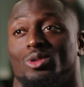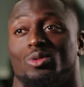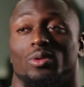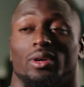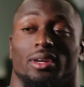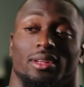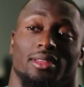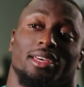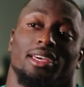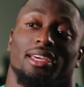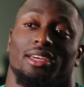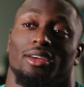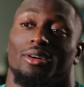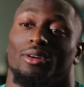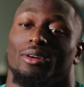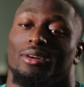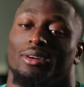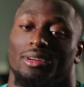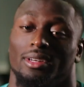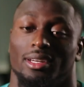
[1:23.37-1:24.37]
to where they
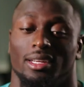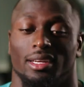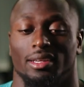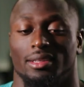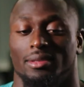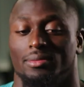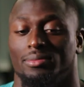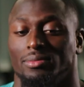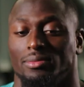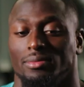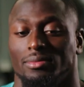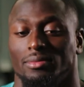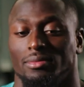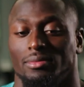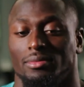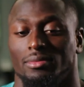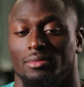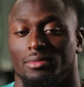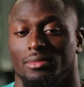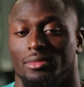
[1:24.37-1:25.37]
are. And then,
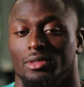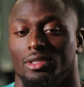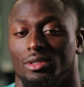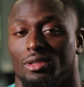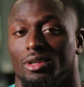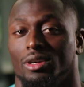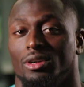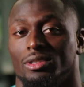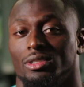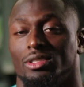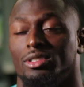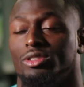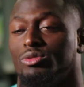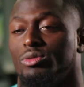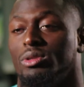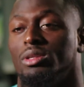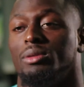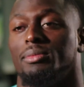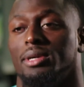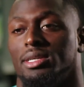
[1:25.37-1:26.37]
you know, it just
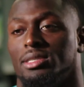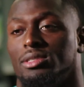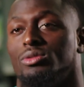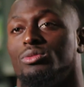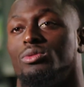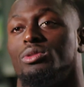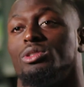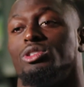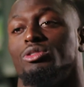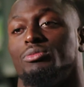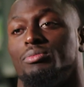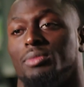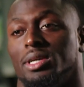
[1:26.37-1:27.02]
really messes with you